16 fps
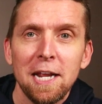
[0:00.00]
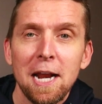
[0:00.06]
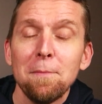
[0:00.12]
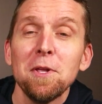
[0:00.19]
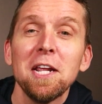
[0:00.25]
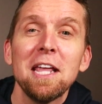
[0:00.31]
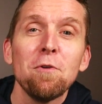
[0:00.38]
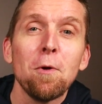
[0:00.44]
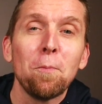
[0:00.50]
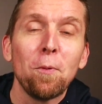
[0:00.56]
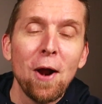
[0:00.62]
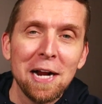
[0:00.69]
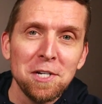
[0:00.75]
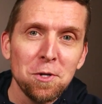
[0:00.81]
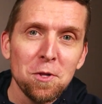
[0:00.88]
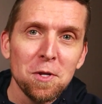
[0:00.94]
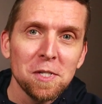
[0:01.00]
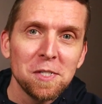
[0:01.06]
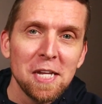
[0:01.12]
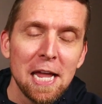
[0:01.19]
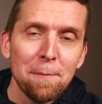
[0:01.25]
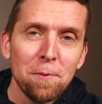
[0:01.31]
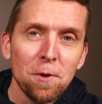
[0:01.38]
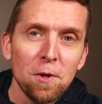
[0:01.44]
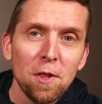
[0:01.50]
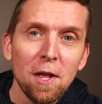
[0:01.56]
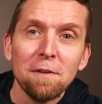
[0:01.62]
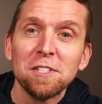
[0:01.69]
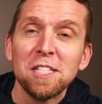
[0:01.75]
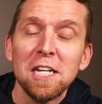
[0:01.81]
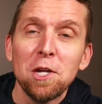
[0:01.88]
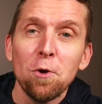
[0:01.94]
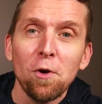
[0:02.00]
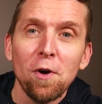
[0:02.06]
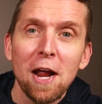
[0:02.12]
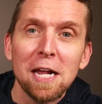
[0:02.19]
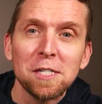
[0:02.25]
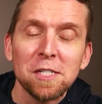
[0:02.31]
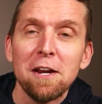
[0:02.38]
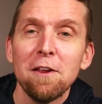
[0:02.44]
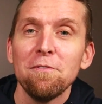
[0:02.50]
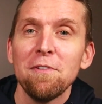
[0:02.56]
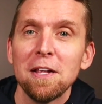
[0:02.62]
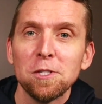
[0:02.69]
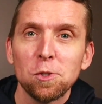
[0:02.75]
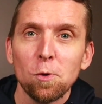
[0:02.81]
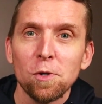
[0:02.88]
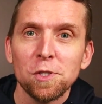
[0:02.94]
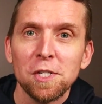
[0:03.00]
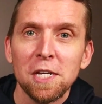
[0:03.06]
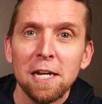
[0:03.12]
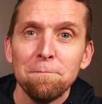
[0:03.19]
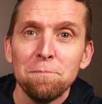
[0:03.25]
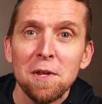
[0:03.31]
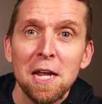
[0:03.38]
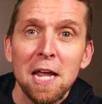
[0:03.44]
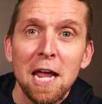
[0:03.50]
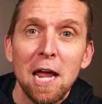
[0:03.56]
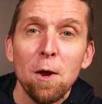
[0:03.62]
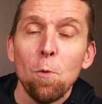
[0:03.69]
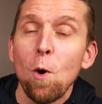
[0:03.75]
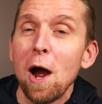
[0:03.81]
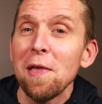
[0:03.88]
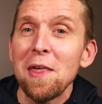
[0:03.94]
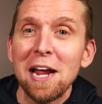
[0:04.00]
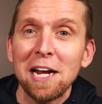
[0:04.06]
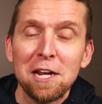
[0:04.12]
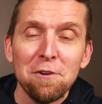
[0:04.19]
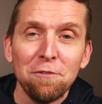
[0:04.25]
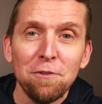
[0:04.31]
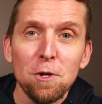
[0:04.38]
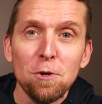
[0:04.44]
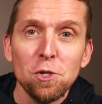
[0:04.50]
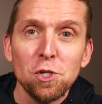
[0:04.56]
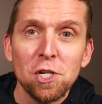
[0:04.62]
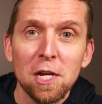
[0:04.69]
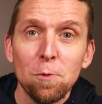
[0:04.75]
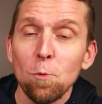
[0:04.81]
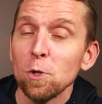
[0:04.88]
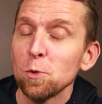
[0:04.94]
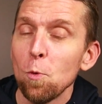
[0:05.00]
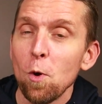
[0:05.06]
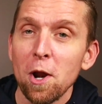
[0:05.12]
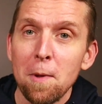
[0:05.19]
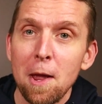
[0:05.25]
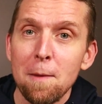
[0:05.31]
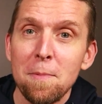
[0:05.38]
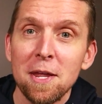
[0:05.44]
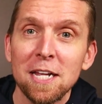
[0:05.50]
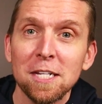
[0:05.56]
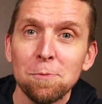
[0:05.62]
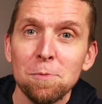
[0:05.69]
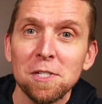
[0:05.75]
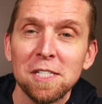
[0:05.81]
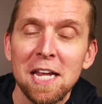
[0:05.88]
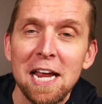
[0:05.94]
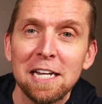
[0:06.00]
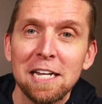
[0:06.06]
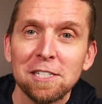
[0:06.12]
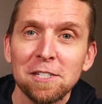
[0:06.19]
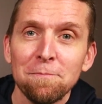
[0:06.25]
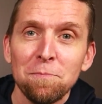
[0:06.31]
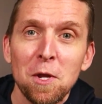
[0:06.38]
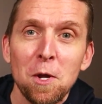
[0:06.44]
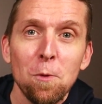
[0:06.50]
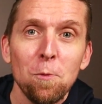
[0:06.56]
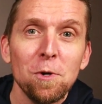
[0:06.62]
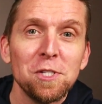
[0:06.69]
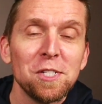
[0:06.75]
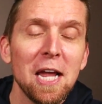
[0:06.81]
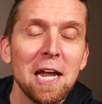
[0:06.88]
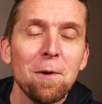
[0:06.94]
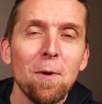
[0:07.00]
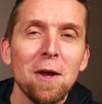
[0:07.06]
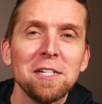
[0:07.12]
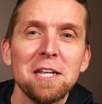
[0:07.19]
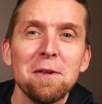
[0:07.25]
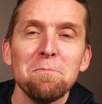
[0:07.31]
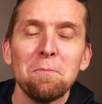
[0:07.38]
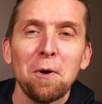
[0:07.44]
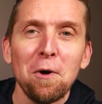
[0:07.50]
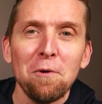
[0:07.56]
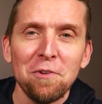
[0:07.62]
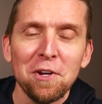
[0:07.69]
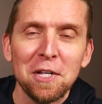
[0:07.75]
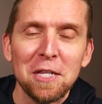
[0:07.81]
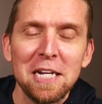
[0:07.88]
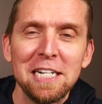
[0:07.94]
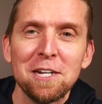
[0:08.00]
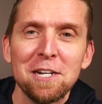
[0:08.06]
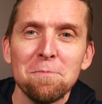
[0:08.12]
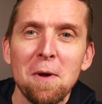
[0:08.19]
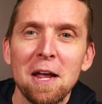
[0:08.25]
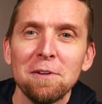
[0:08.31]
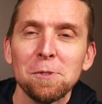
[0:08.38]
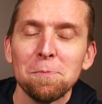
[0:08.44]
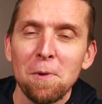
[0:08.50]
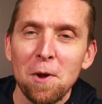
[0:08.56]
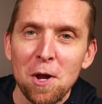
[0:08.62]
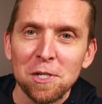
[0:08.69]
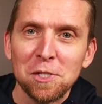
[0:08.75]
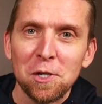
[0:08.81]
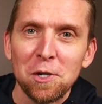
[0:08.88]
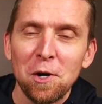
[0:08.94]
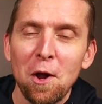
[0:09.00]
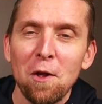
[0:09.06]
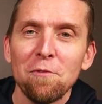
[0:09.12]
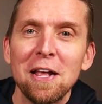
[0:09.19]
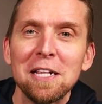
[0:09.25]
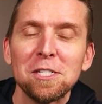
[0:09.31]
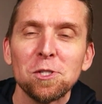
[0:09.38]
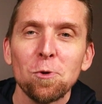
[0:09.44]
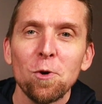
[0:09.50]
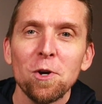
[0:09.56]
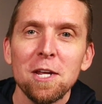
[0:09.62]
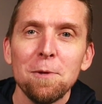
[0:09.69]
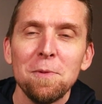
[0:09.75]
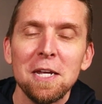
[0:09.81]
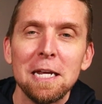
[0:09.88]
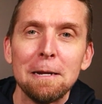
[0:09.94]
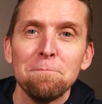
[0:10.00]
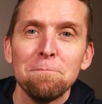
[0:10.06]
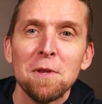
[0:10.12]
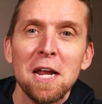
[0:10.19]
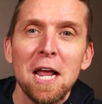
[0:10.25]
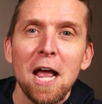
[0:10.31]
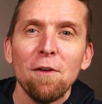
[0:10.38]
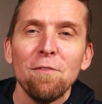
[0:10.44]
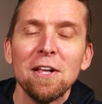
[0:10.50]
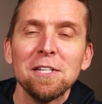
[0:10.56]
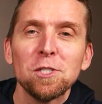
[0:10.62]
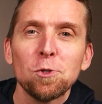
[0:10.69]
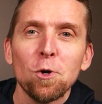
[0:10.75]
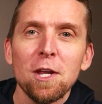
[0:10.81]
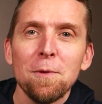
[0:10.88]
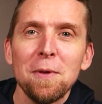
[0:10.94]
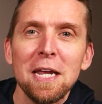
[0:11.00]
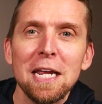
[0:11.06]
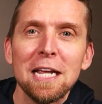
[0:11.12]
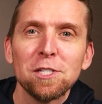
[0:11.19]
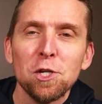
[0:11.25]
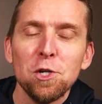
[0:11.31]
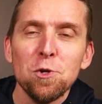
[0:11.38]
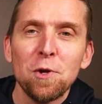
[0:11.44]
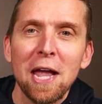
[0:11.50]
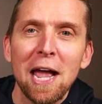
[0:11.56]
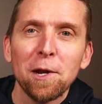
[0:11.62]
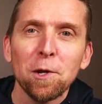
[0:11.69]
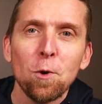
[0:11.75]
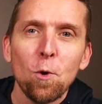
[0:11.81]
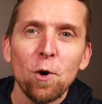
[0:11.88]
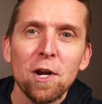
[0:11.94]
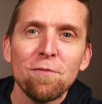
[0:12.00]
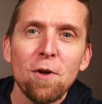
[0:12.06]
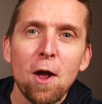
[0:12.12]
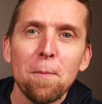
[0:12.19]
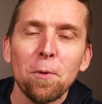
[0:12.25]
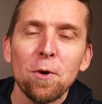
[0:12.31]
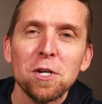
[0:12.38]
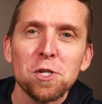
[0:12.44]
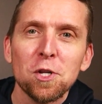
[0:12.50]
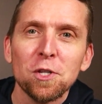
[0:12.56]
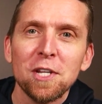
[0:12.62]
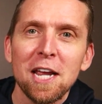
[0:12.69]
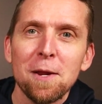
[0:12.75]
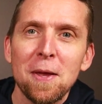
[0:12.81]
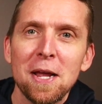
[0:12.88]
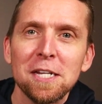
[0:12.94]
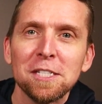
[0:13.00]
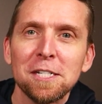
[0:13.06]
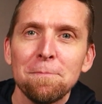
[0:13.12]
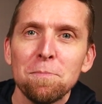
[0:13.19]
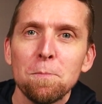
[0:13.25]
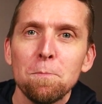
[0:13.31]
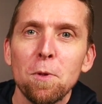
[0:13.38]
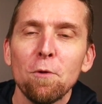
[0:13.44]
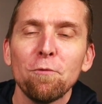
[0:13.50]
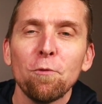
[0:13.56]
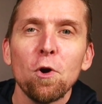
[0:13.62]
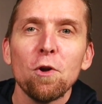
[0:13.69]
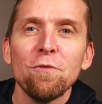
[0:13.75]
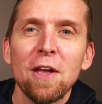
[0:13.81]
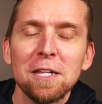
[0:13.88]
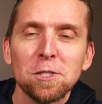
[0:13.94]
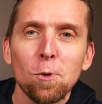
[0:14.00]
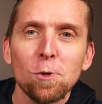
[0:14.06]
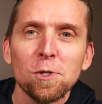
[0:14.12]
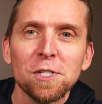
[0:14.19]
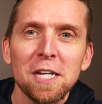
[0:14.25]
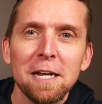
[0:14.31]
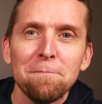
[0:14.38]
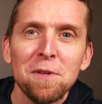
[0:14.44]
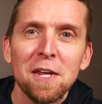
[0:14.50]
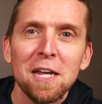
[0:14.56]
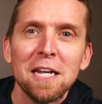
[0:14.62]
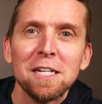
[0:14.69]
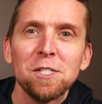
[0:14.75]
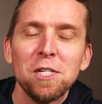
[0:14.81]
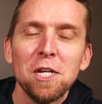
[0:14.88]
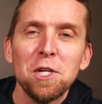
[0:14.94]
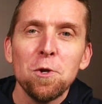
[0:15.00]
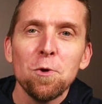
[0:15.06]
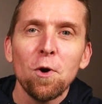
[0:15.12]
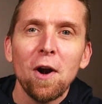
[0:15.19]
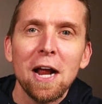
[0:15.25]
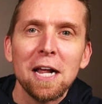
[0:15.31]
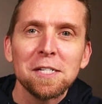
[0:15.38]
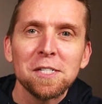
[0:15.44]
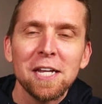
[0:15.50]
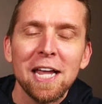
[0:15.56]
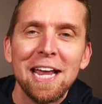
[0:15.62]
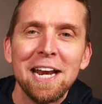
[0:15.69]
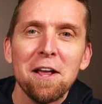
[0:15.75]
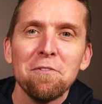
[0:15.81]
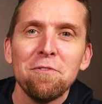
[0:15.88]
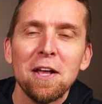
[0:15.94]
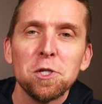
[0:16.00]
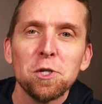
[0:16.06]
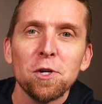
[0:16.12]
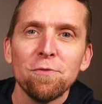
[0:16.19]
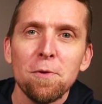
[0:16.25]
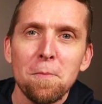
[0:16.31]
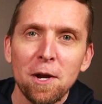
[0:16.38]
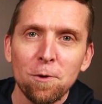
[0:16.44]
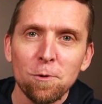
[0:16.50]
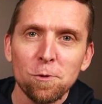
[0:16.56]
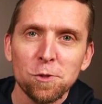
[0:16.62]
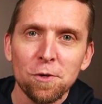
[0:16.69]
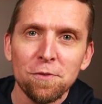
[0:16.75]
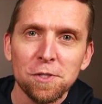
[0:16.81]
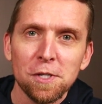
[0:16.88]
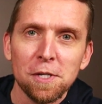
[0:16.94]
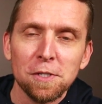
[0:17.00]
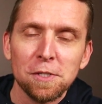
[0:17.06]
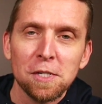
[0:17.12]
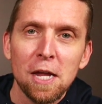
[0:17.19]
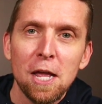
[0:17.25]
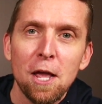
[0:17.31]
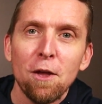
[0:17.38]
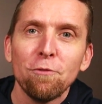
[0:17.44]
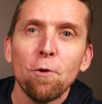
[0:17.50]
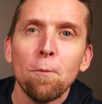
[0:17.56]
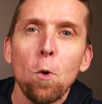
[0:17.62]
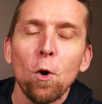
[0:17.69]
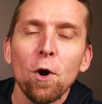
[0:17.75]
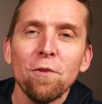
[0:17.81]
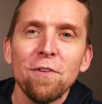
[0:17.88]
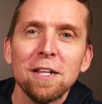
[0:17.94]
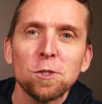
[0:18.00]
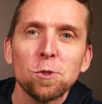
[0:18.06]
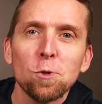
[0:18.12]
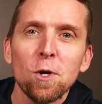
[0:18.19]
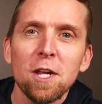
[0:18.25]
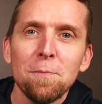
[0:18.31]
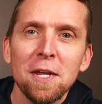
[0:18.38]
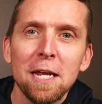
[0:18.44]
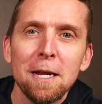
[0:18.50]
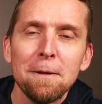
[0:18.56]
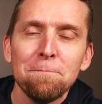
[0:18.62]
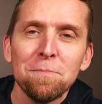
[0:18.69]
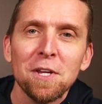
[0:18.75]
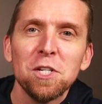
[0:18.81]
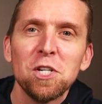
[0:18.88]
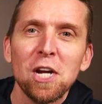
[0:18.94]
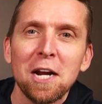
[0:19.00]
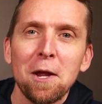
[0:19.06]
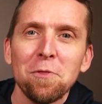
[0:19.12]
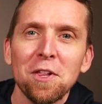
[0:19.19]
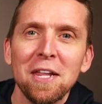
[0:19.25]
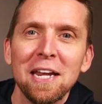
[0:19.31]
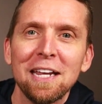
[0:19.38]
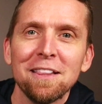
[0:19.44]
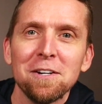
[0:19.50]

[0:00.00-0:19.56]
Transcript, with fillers: I'm gonna give a practical example of CQRS and event sourcing and why that confusion was one of my biggest mistakes, which segues in perfectly to my sponsor, EventStoreDB. EventStoreDB is a new category of operational database built for event sourcing, CQRS, and event-driven microservices. For more on EventStoreDB, check out the link in the